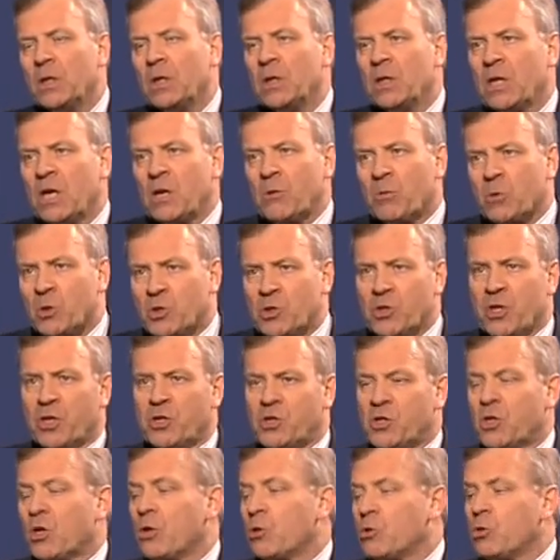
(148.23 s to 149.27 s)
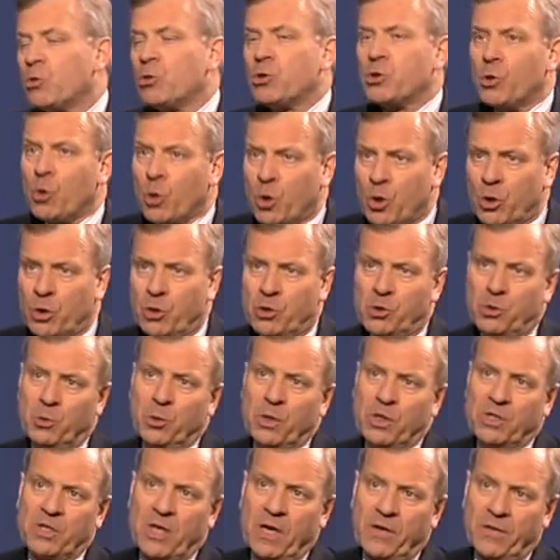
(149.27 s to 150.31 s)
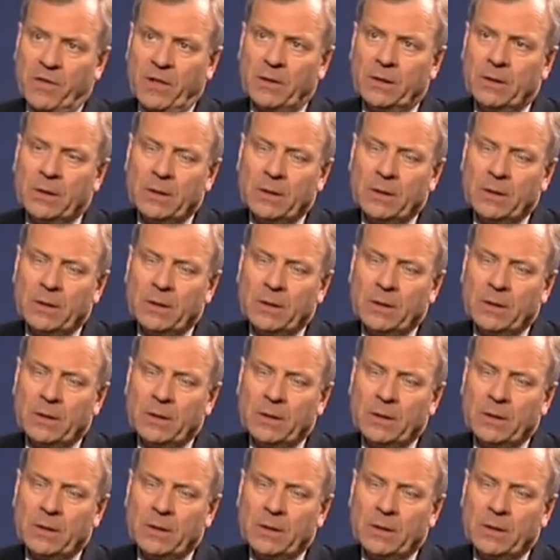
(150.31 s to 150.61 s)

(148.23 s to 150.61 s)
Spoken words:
It was just to talk to each other.